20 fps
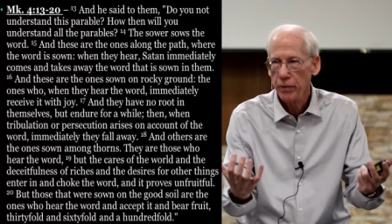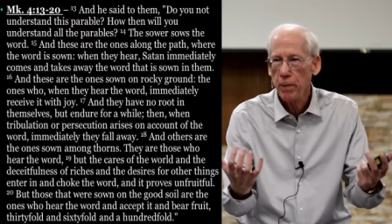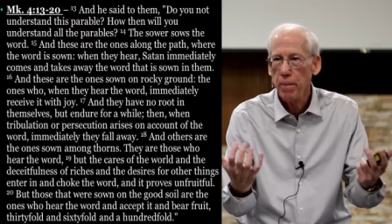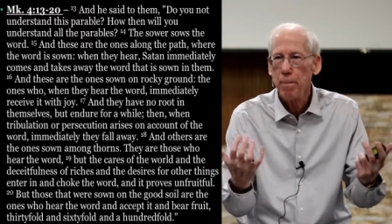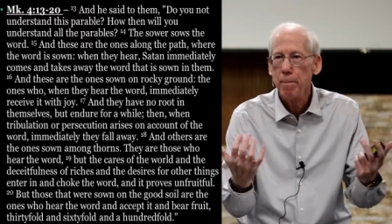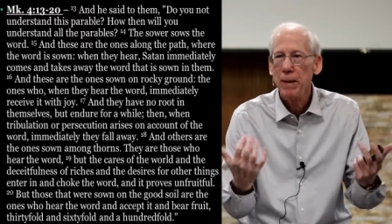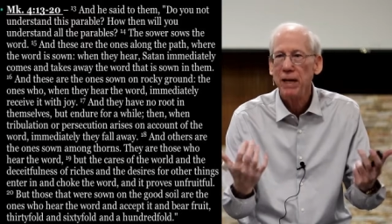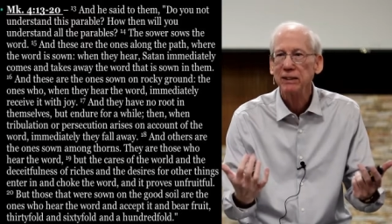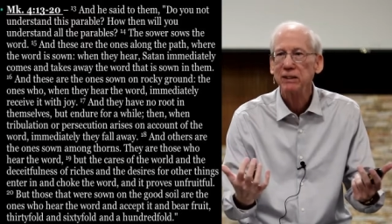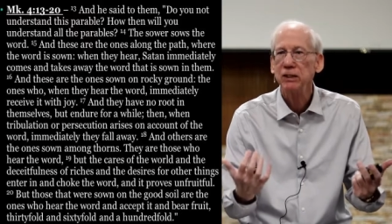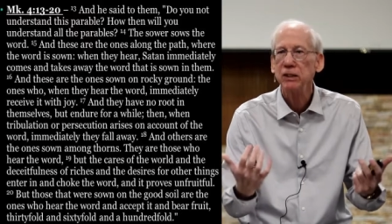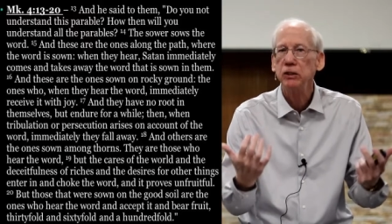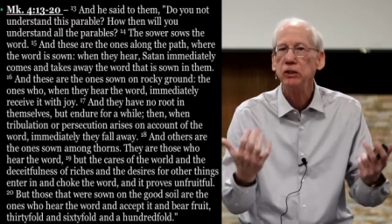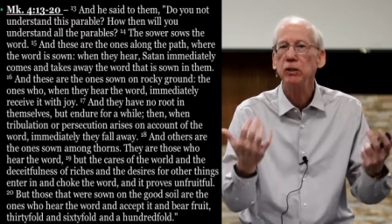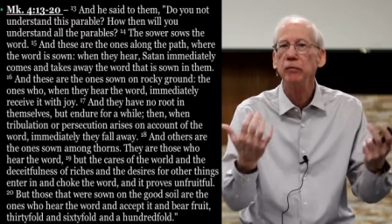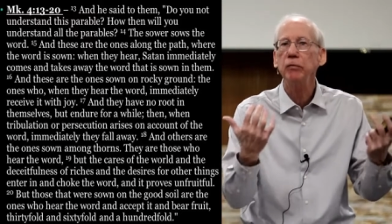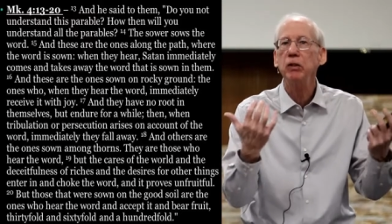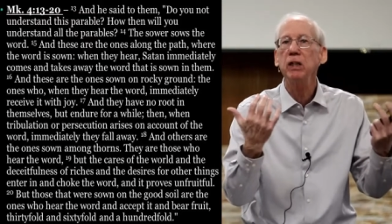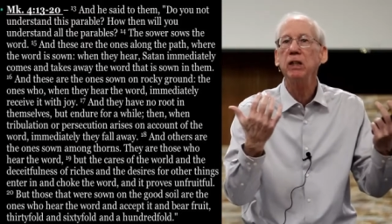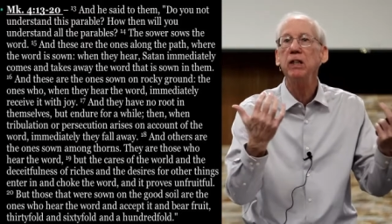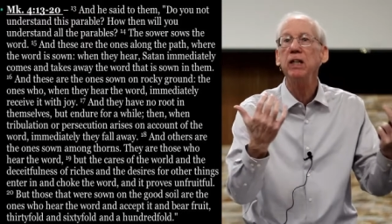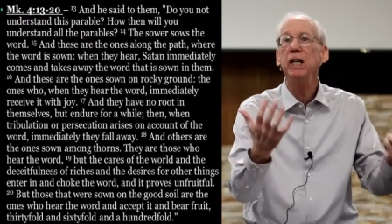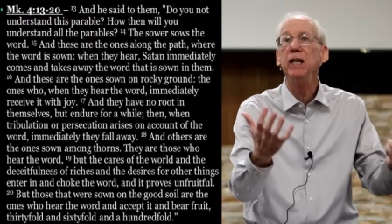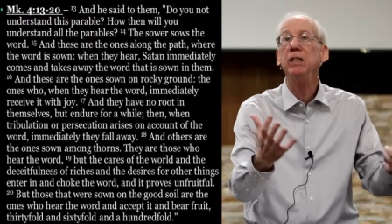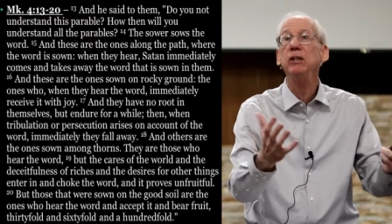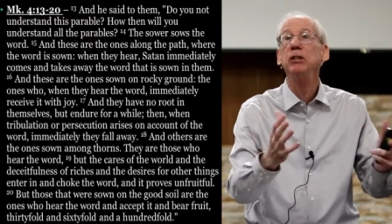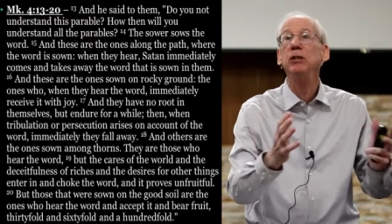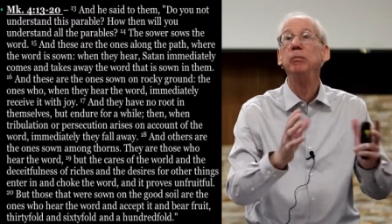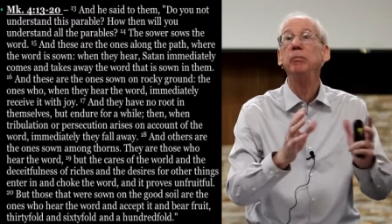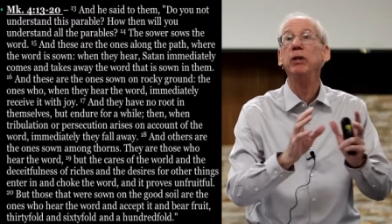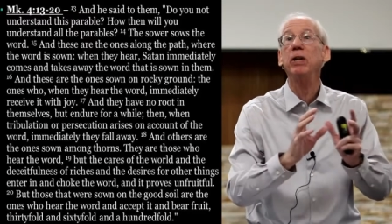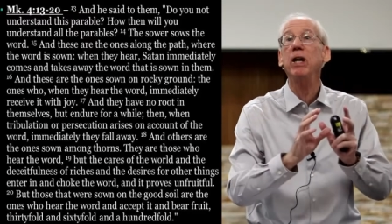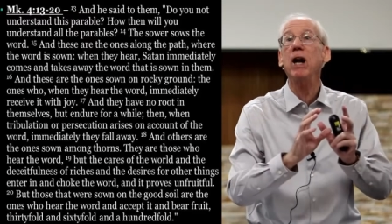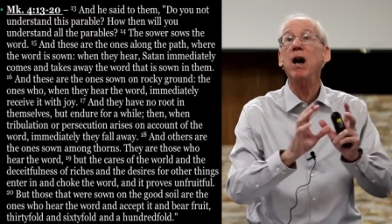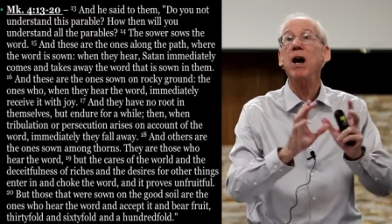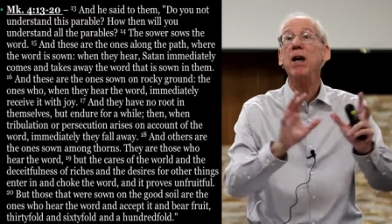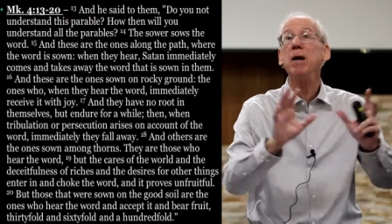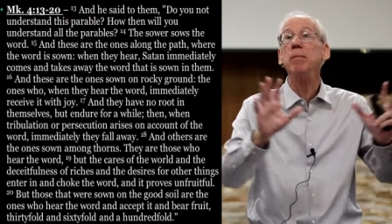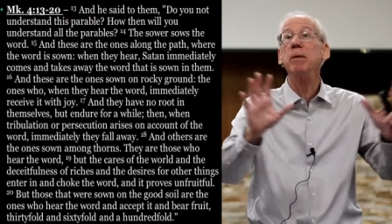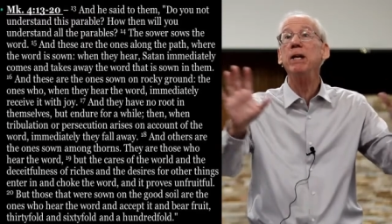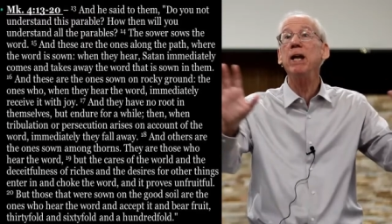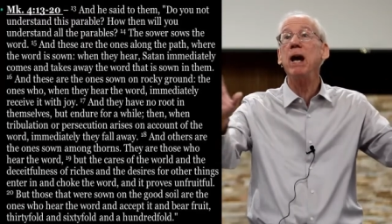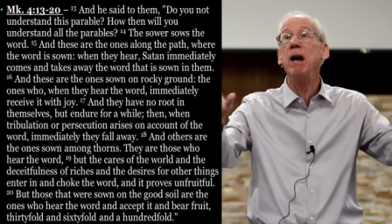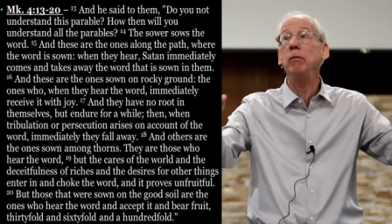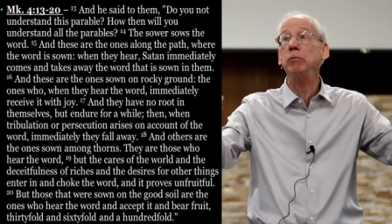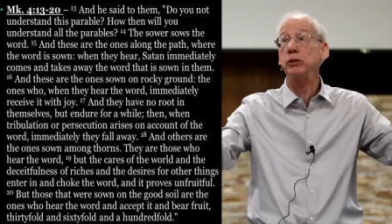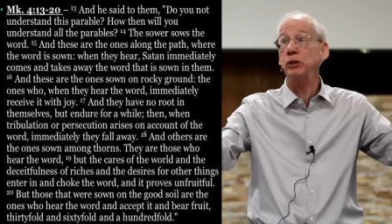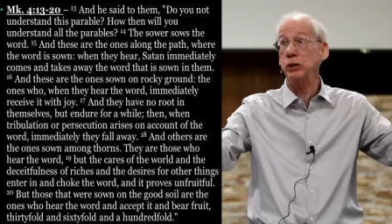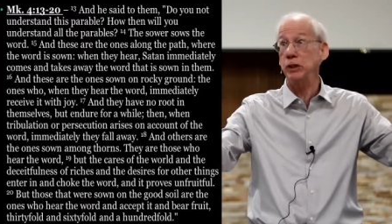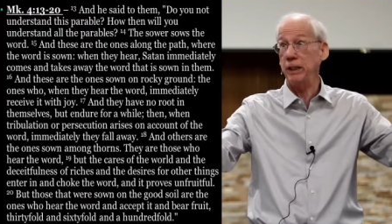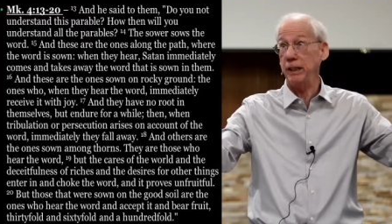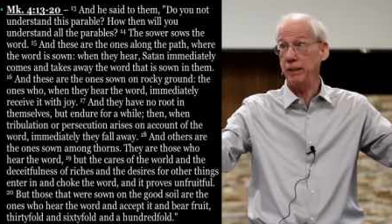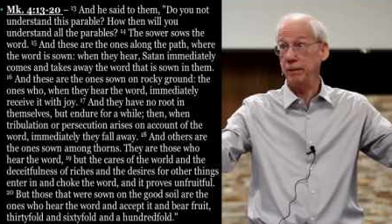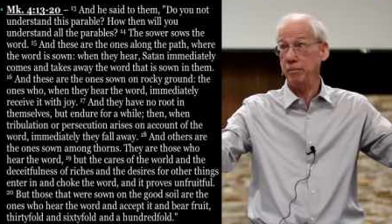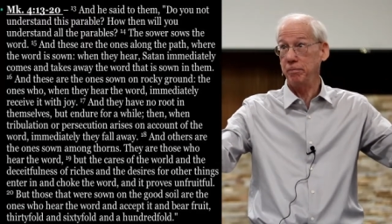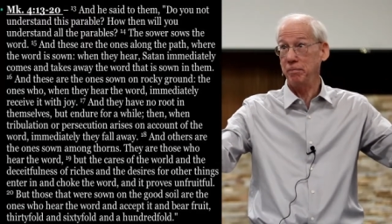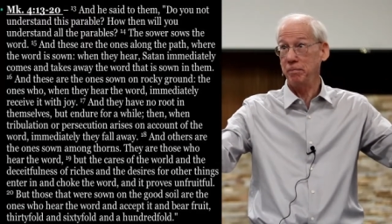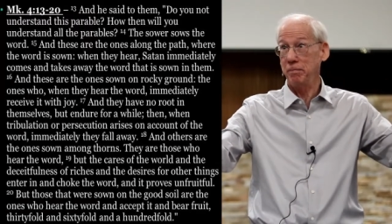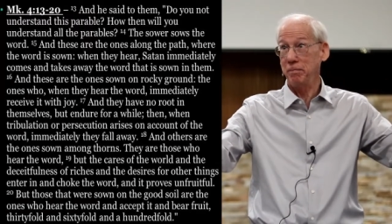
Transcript: the message of the kingdom that I am announcing?